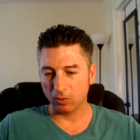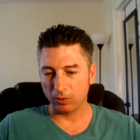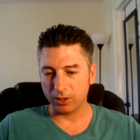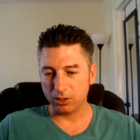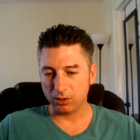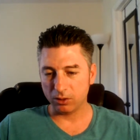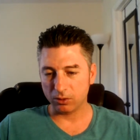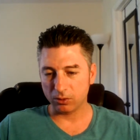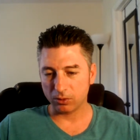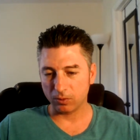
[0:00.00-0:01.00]

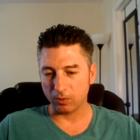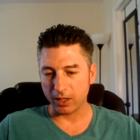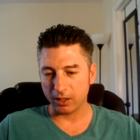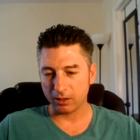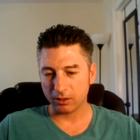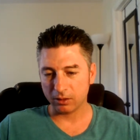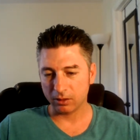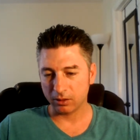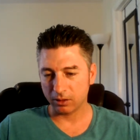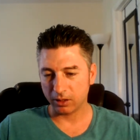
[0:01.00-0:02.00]
When
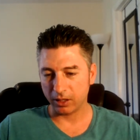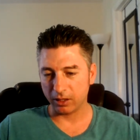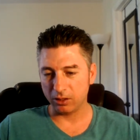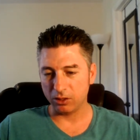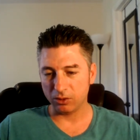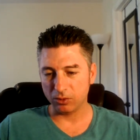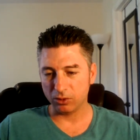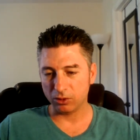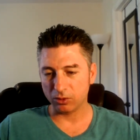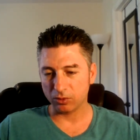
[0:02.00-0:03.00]
can you
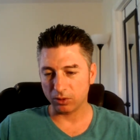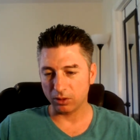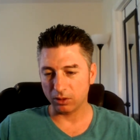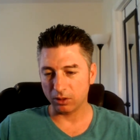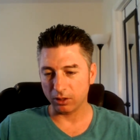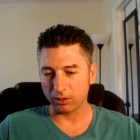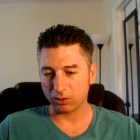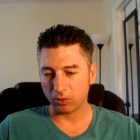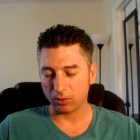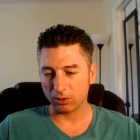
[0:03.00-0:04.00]
do the
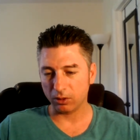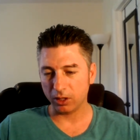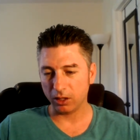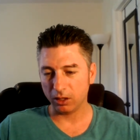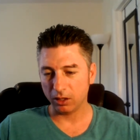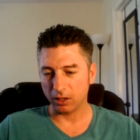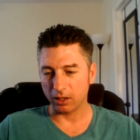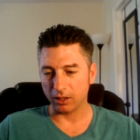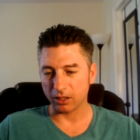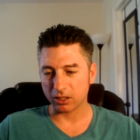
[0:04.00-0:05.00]
totally
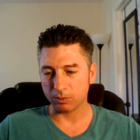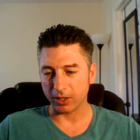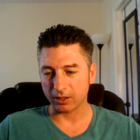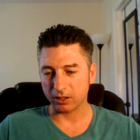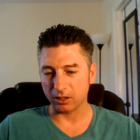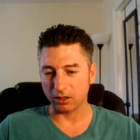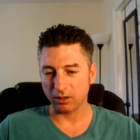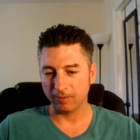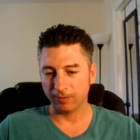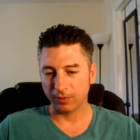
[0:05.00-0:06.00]
unexpected?
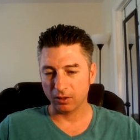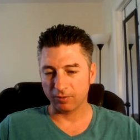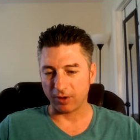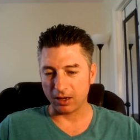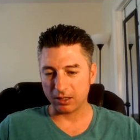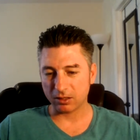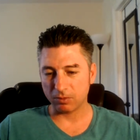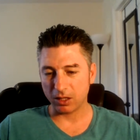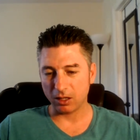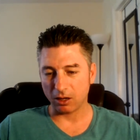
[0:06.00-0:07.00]
Find as
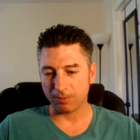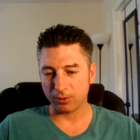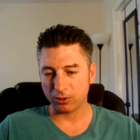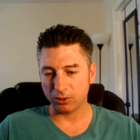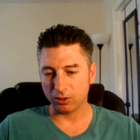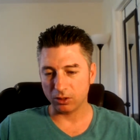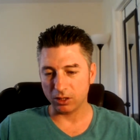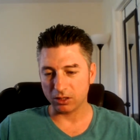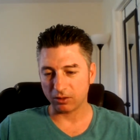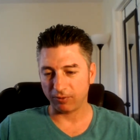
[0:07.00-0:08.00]
many
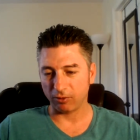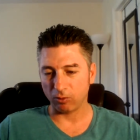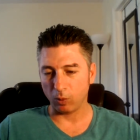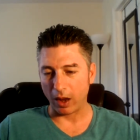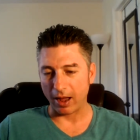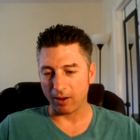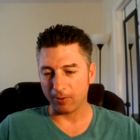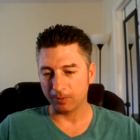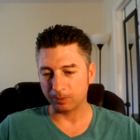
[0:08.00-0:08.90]
opportunities for wow,